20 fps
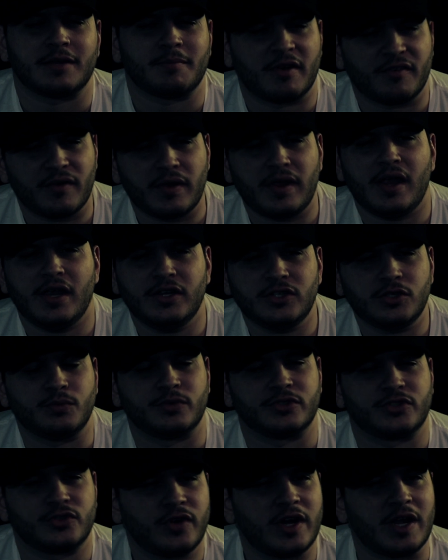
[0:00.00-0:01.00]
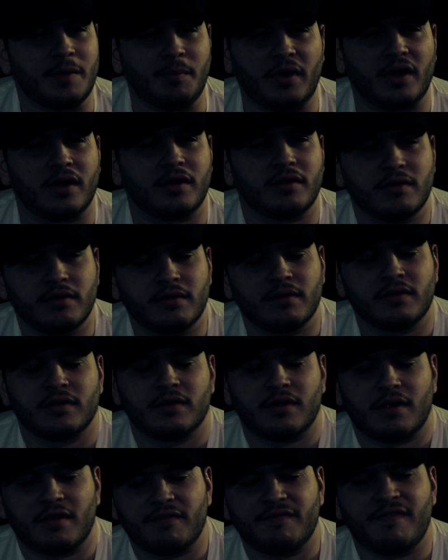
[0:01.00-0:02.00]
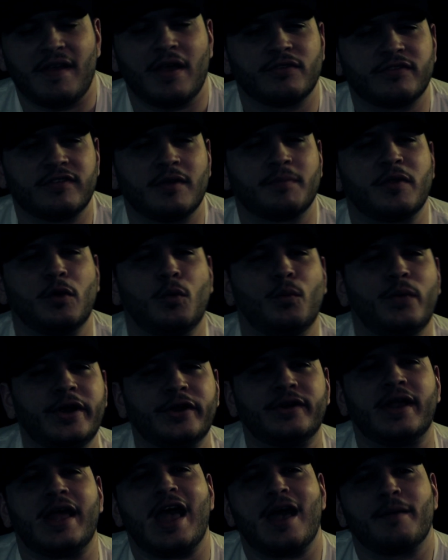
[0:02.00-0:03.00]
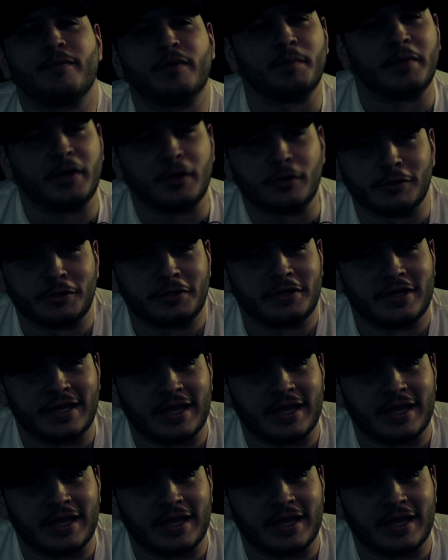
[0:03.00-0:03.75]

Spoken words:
He's like, my vacation was great, but I found something weird that happened to me earlier